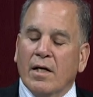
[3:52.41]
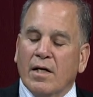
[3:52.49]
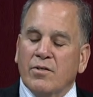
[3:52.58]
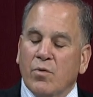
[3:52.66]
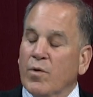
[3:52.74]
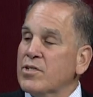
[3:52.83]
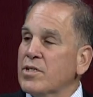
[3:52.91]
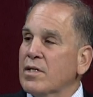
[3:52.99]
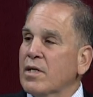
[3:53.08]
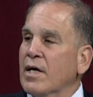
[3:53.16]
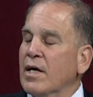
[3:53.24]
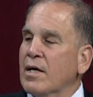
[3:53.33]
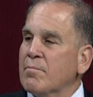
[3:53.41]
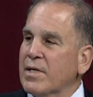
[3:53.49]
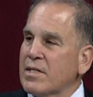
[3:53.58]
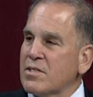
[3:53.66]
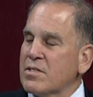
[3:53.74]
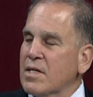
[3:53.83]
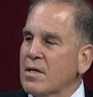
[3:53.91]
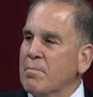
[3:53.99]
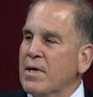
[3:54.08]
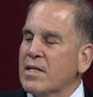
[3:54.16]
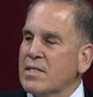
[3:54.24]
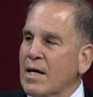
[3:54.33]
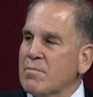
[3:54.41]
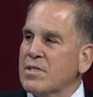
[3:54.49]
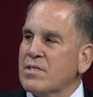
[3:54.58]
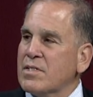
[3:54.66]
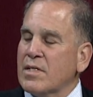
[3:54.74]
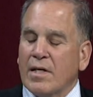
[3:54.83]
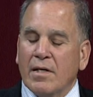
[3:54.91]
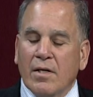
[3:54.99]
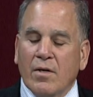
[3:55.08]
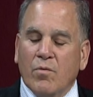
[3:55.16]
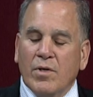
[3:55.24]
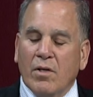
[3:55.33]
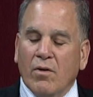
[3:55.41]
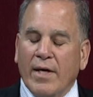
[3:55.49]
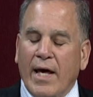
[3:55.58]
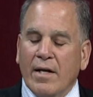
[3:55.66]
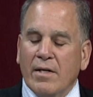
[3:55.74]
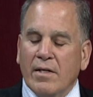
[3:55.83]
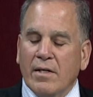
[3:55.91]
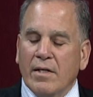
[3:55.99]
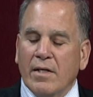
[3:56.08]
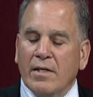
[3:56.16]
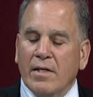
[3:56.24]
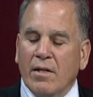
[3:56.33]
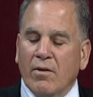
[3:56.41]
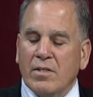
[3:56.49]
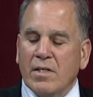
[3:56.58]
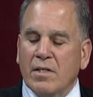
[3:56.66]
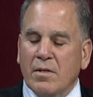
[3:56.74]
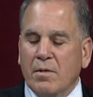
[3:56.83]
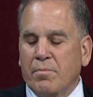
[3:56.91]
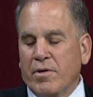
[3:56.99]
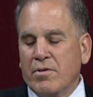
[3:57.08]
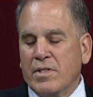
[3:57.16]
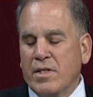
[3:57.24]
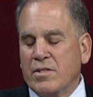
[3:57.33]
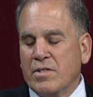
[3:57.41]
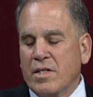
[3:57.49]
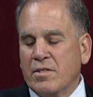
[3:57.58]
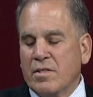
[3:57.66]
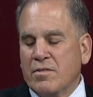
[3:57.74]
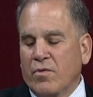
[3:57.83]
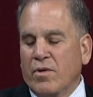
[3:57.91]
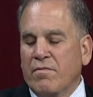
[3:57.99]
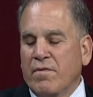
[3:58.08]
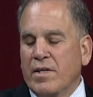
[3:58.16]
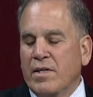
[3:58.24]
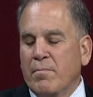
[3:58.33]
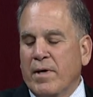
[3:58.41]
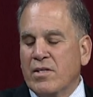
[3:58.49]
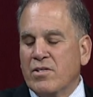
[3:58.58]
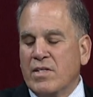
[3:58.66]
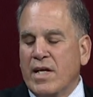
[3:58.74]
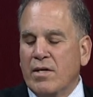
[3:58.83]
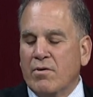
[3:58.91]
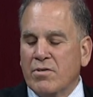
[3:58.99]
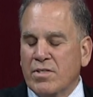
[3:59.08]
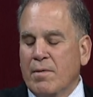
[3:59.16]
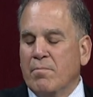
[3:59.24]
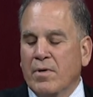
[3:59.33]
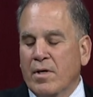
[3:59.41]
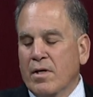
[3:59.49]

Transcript: tuition, because it's many times it's when you look at it, it appears that it's fully funded by the state or some